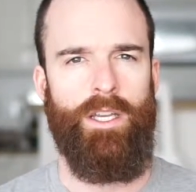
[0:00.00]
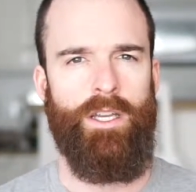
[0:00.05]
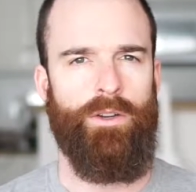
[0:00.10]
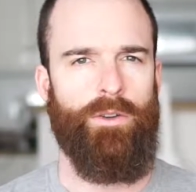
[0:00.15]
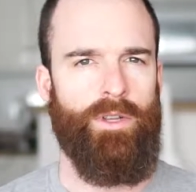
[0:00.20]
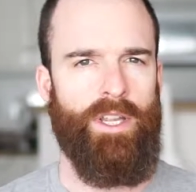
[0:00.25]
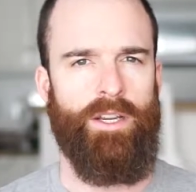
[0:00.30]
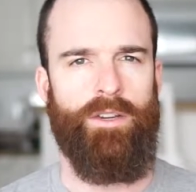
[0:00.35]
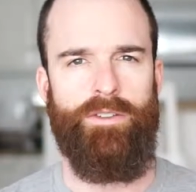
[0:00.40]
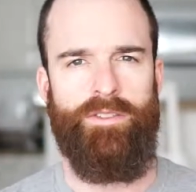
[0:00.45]
and
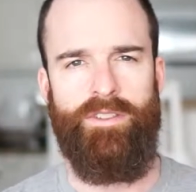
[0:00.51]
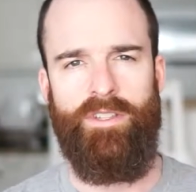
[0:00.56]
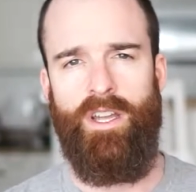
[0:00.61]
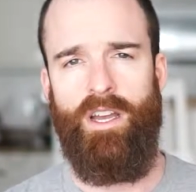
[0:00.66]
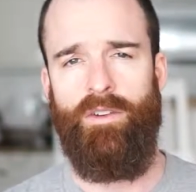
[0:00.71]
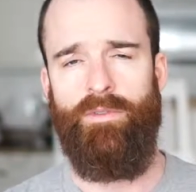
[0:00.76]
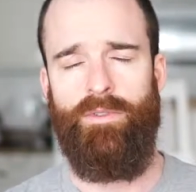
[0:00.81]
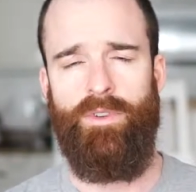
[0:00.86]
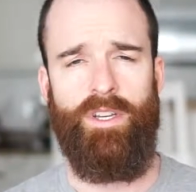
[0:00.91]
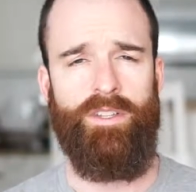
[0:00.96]
all that good
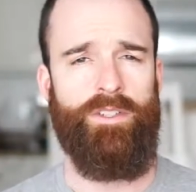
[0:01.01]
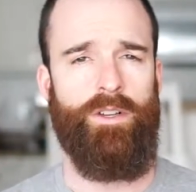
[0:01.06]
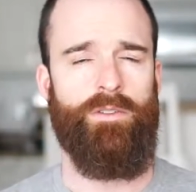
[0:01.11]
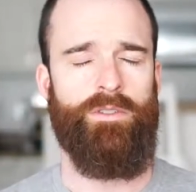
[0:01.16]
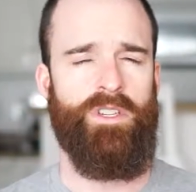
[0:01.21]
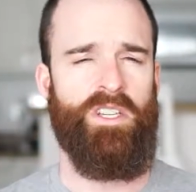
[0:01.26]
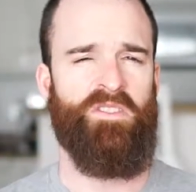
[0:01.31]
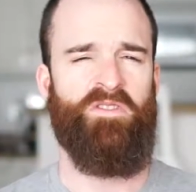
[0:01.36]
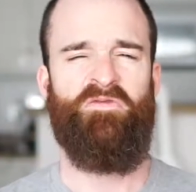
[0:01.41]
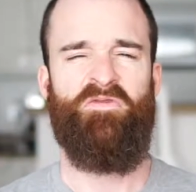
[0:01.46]
stuff. And I
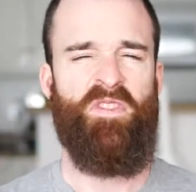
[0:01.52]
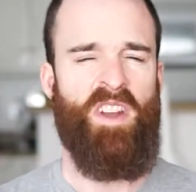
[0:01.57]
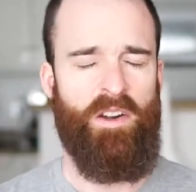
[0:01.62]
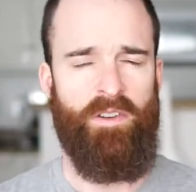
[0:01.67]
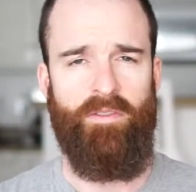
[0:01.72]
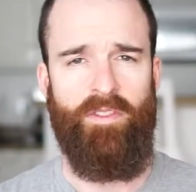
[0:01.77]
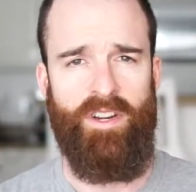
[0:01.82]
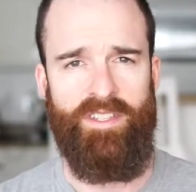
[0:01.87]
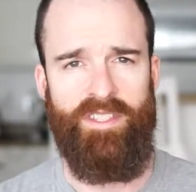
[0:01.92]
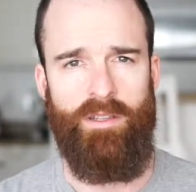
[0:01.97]
told you it's
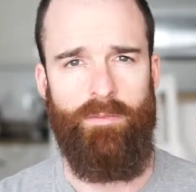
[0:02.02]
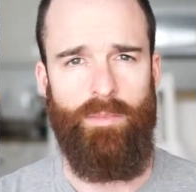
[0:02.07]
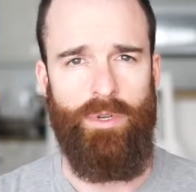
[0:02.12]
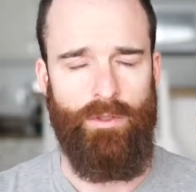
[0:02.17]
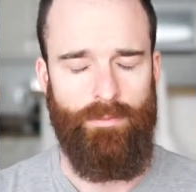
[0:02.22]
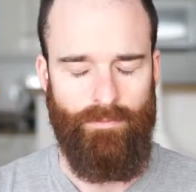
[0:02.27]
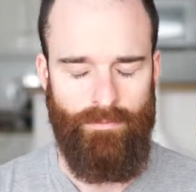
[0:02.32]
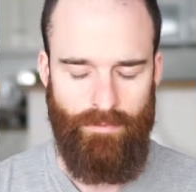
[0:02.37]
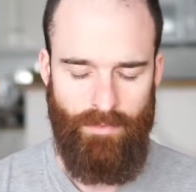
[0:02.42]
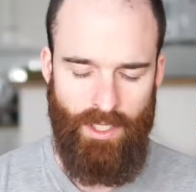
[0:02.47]
very, very
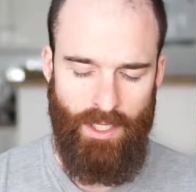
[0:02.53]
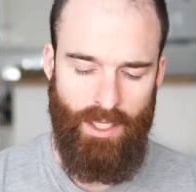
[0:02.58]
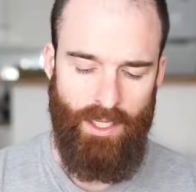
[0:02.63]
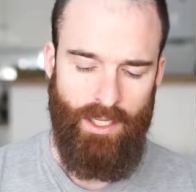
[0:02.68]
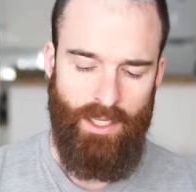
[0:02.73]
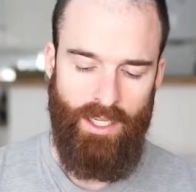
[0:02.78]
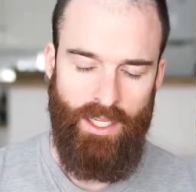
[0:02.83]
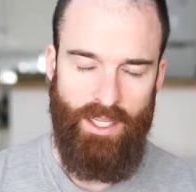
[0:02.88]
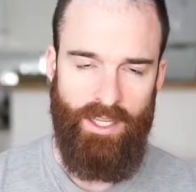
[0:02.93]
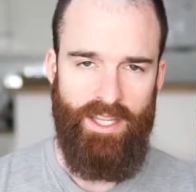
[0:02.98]
simple.
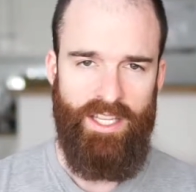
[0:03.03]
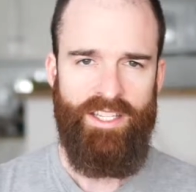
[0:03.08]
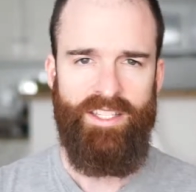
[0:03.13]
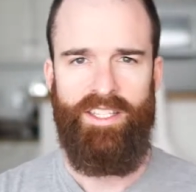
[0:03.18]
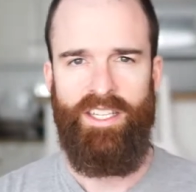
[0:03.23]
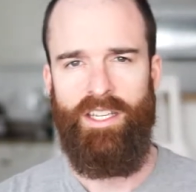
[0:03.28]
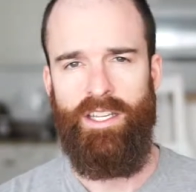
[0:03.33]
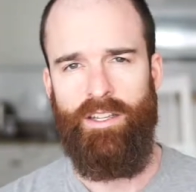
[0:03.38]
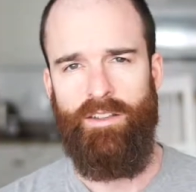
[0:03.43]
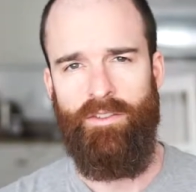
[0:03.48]
In this
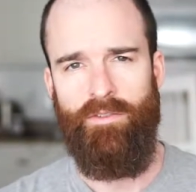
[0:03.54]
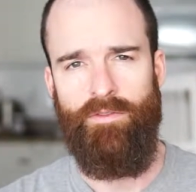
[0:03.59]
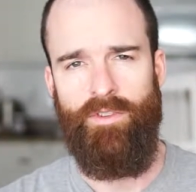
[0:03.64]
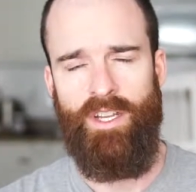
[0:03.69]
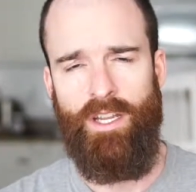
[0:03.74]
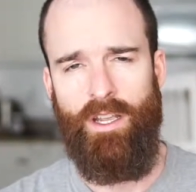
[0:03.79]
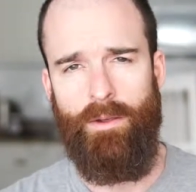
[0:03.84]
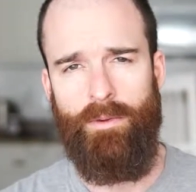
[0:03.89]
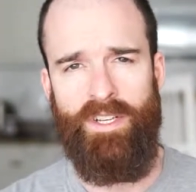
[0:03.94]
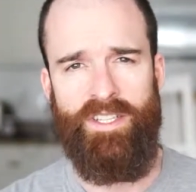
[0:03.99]

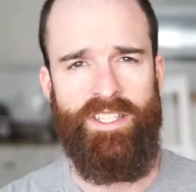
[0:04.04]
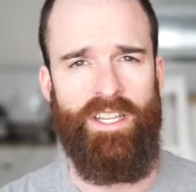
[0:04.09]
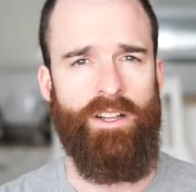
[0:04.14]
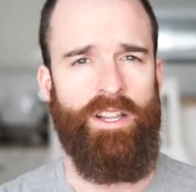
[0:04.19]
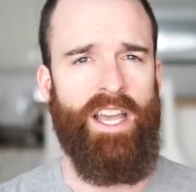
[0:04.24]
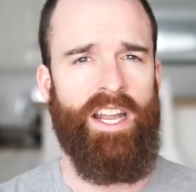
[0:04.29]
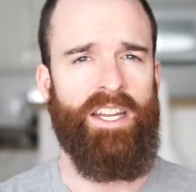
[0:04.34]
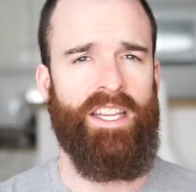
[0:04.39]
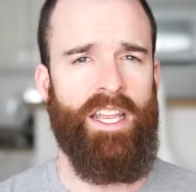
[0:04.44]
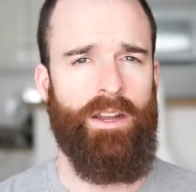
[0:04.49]
video, I'm going to tell you
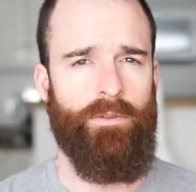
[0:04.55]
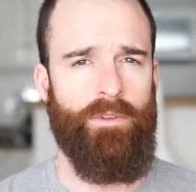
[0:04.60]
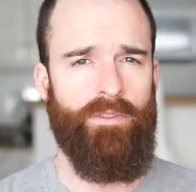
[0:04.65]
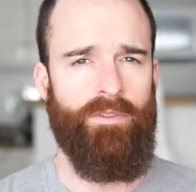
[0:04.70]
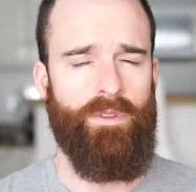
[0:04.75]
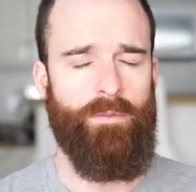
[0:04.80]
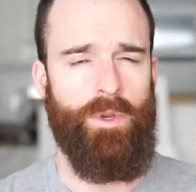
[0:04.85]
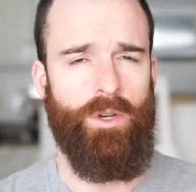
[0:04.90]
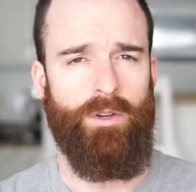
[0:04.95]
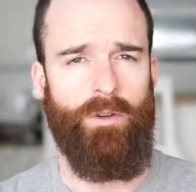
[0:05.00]
how to get rid of
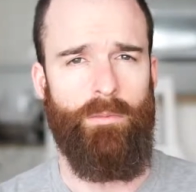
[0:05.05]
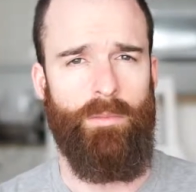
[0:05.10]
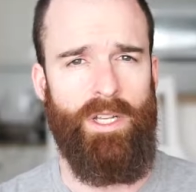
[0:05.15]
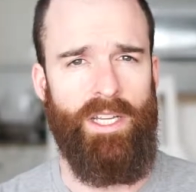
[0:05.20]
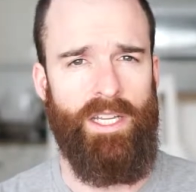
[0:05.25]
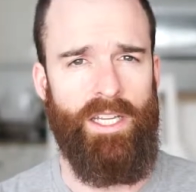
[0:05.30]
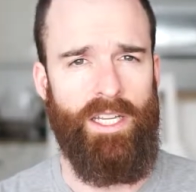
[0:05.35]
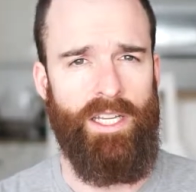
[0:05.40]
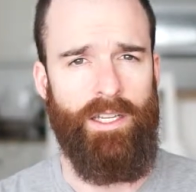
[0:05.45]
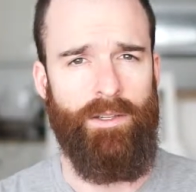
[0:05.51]
email
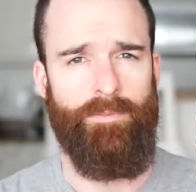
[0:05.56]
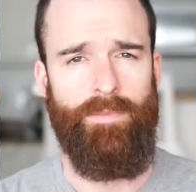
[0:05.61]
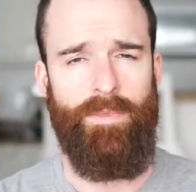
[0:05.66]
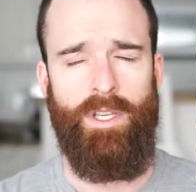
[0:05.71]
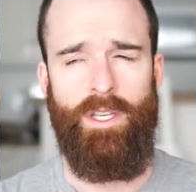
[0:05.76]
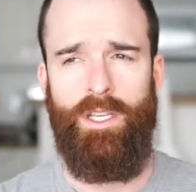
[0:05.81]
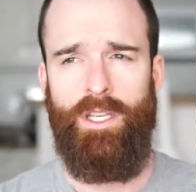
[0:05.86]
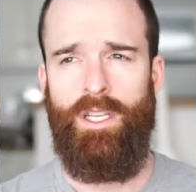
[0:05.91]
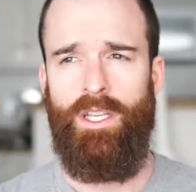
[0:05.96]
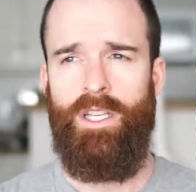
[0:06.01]
completely.
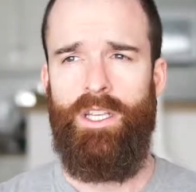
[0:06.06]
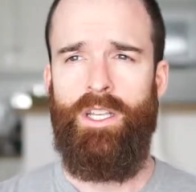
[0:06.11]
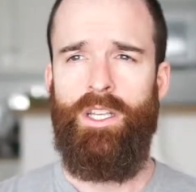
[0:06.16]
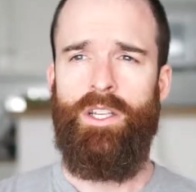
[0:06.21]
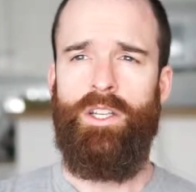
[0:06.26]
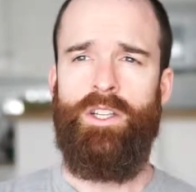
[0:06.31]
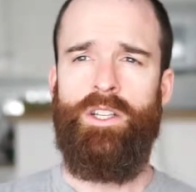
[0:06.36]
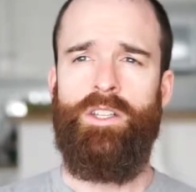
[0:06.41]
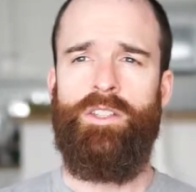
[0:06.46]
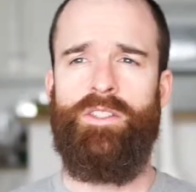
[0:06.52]

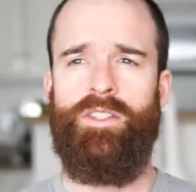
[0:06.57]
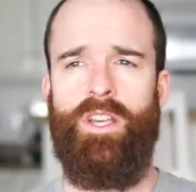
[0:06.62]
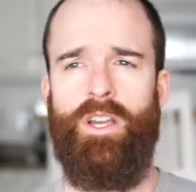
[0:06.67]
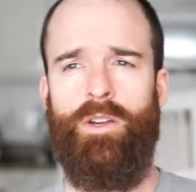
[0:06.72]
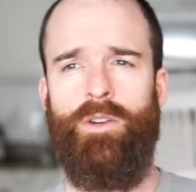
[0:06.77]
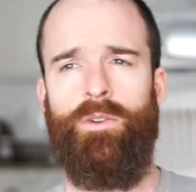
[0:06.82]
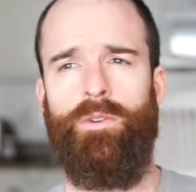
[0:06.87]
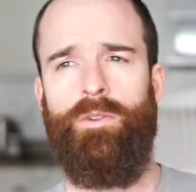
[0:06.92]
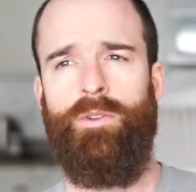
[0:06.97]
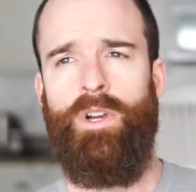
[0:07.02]

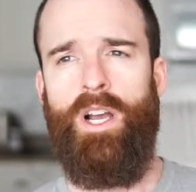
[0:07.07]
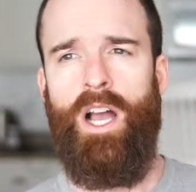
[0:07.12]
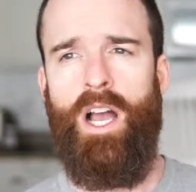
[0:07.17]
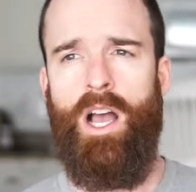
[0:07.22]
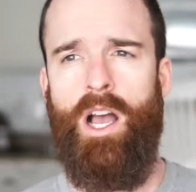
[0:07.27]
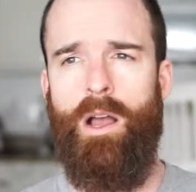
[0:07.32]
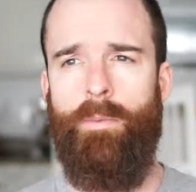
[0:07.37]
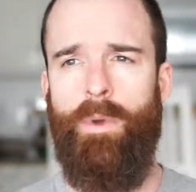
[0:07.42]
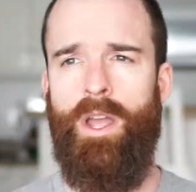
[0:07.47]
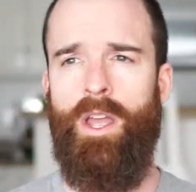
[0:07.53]
So
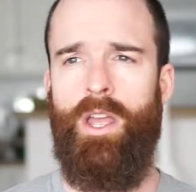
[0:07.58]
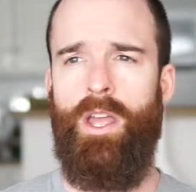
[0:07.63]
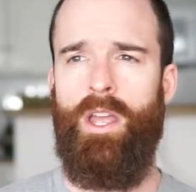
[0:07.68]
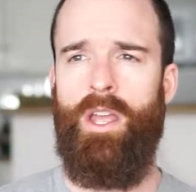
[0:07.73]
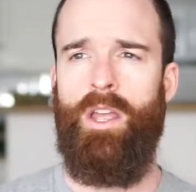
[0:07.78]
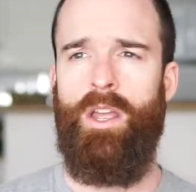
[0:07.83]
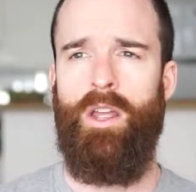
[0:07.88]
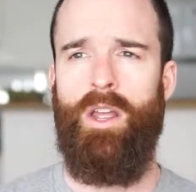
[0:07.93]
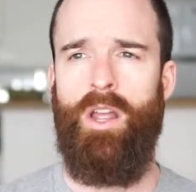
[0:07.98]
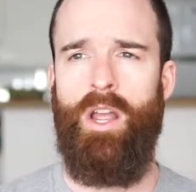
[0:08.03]

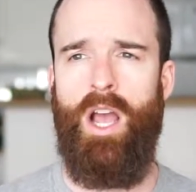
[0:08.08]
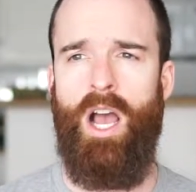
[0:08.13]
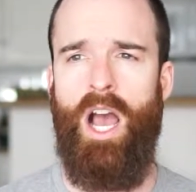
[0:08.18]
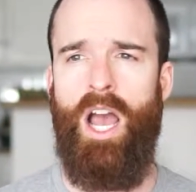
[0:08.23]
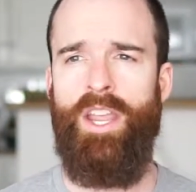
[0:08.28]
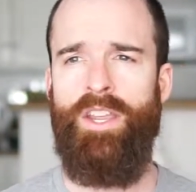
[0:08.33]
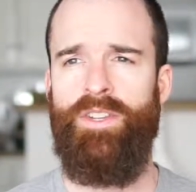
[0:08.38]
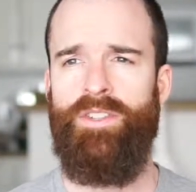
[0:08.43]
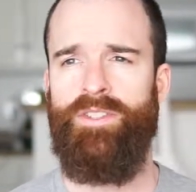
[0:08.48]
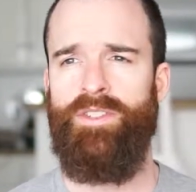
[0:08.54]

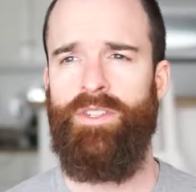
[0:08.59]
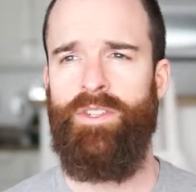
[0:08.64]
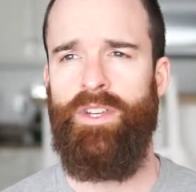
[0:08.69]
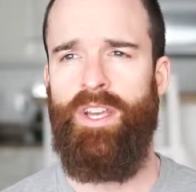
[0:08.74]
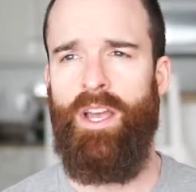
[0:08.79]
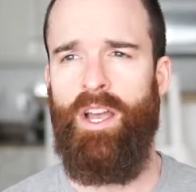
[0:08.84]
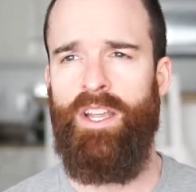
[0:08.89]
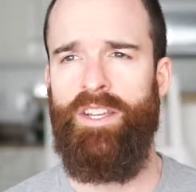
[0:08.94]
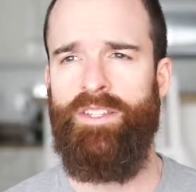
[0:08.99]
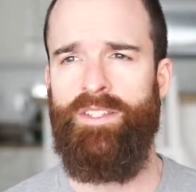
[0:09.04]
I used
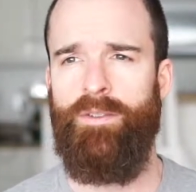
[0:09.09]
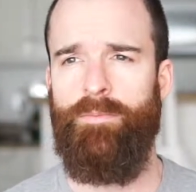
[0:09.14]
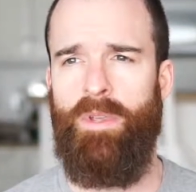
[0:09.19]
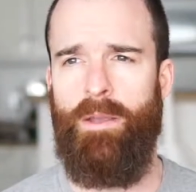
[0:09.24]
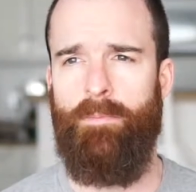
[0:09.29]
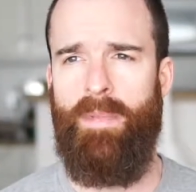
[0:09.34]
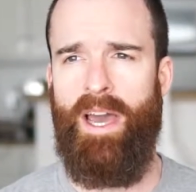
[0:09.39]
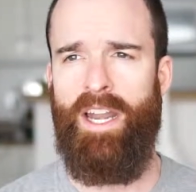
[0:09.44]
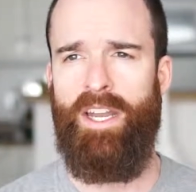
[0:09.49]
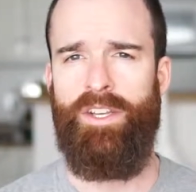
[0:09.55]
to be
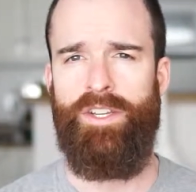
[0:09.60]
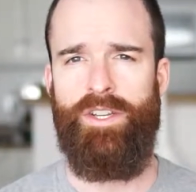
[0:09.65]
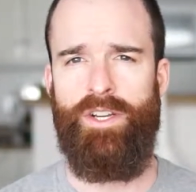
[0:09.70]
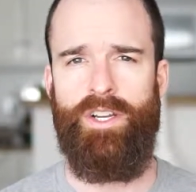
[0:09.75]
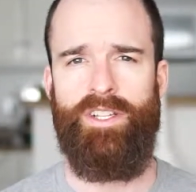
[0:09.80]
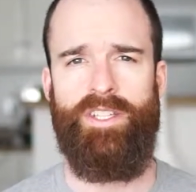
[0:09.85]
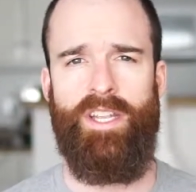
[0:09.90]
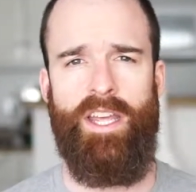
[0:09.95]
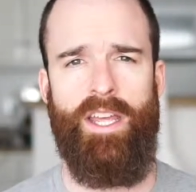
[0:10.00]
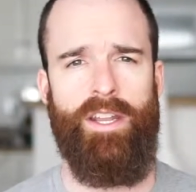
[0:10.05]
a manager
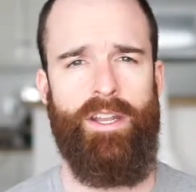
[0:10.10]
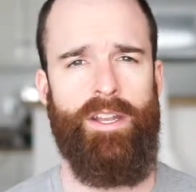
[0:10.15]
at